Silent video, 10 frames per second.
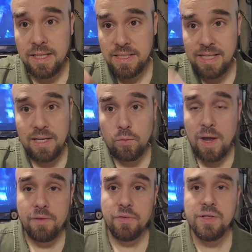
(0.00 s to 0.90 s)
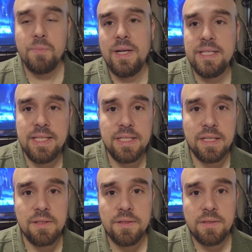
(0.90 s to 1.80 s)
and stayed around for as many
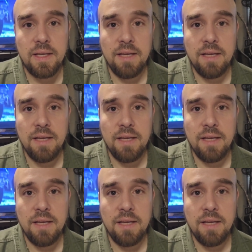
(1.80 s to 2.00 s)
seasons